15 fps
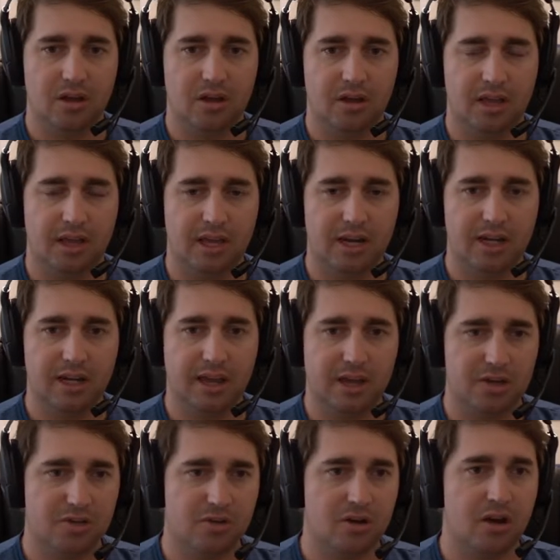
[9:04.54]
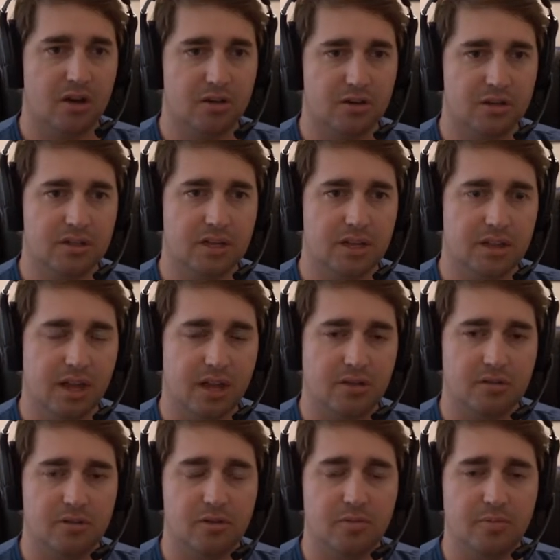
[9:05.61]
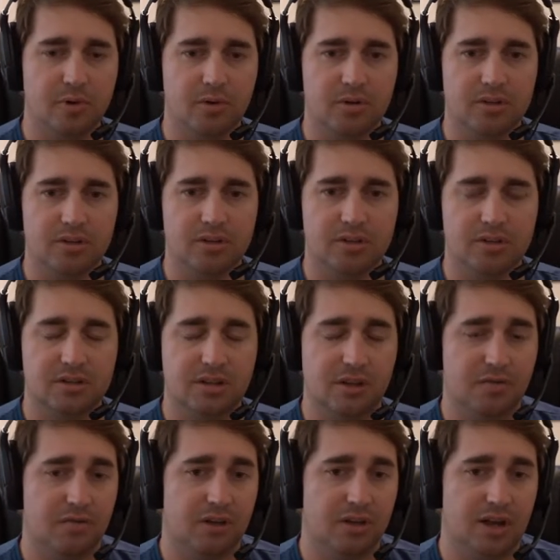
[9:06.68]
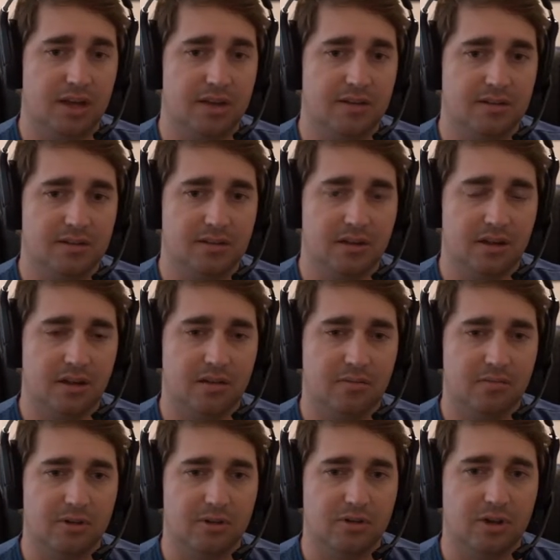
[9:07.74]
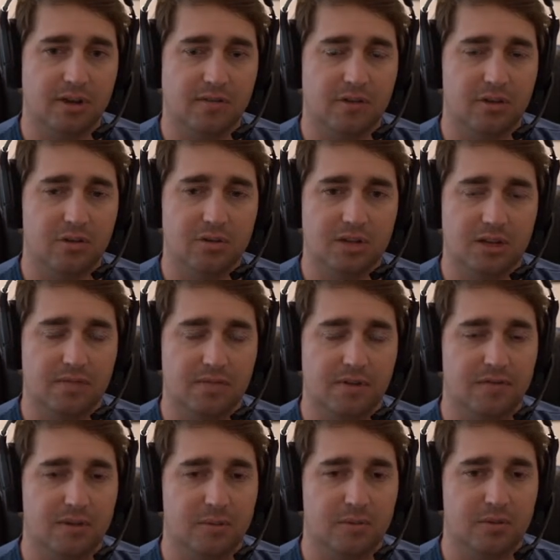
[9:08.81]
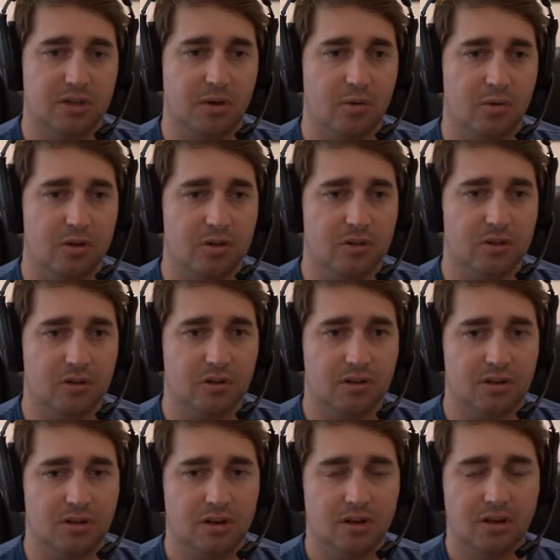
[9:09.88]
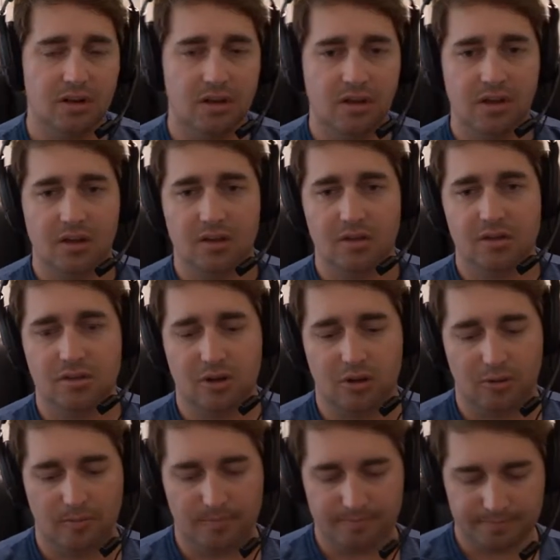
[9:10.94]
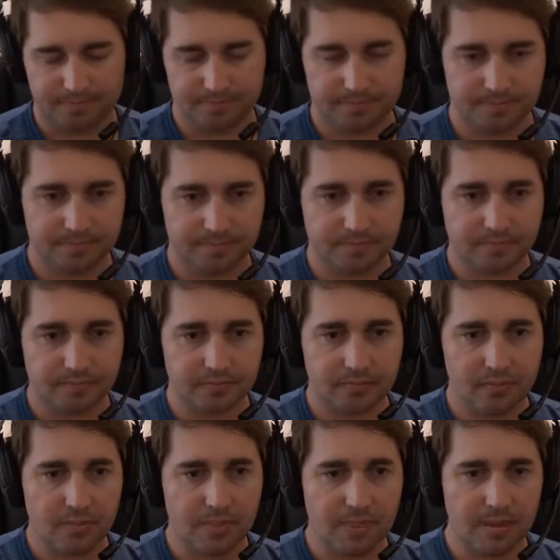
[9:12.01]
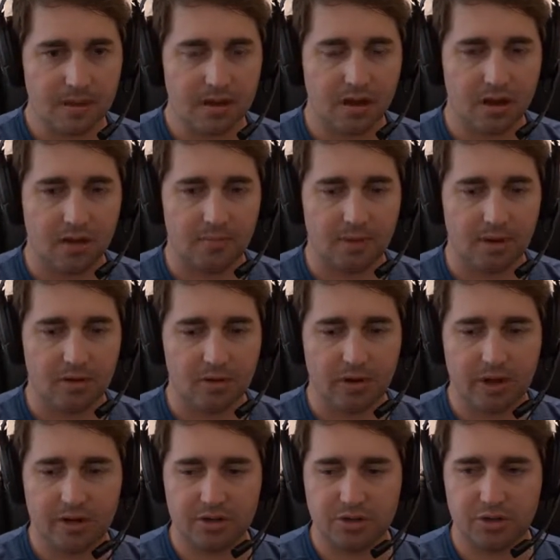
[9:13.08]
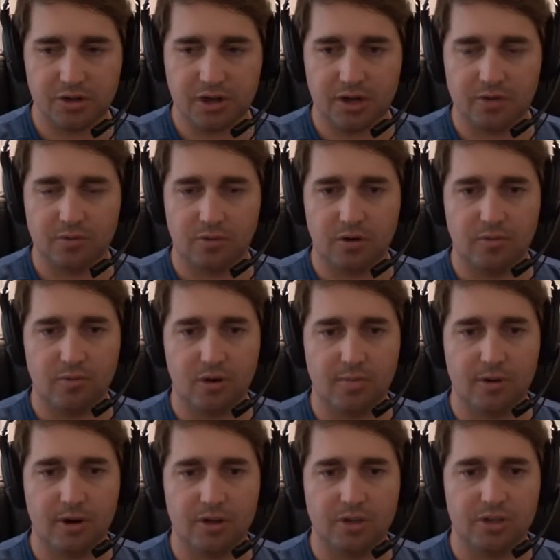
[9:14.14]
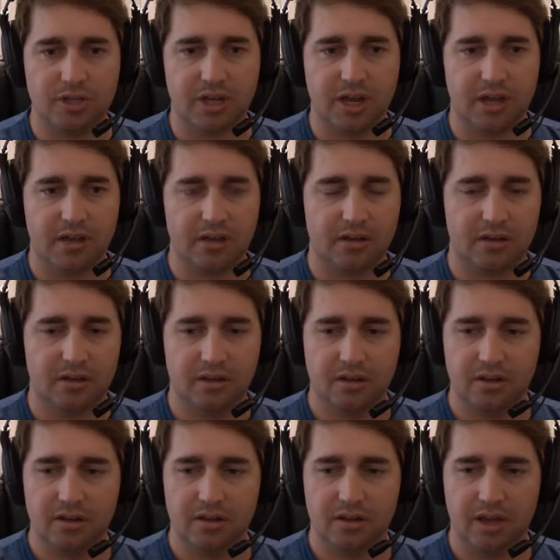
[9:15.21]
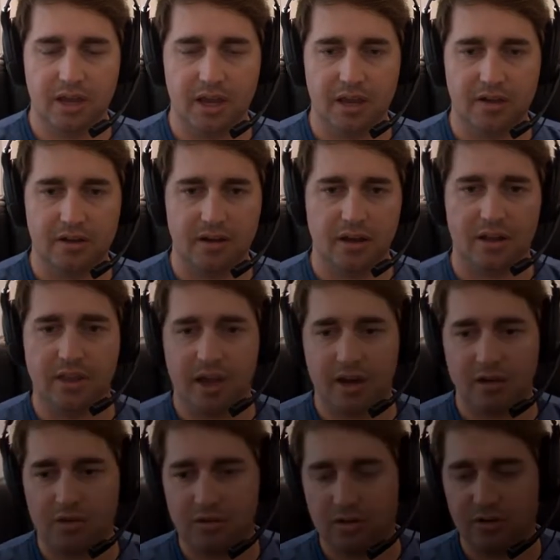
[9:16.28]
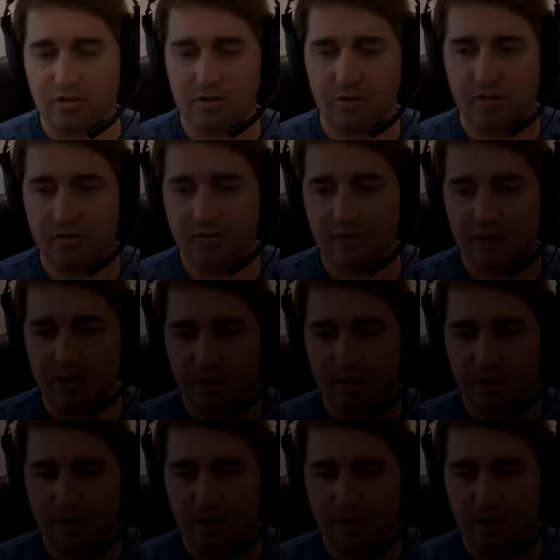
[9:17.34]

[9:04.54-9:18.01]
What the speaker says: getting that extra 110,000 loot bonus is definitely nice because all you have to do is hit 50% 1-star. So I'll go ahead and show you guys one more Barch attack, and that'll conclude the video.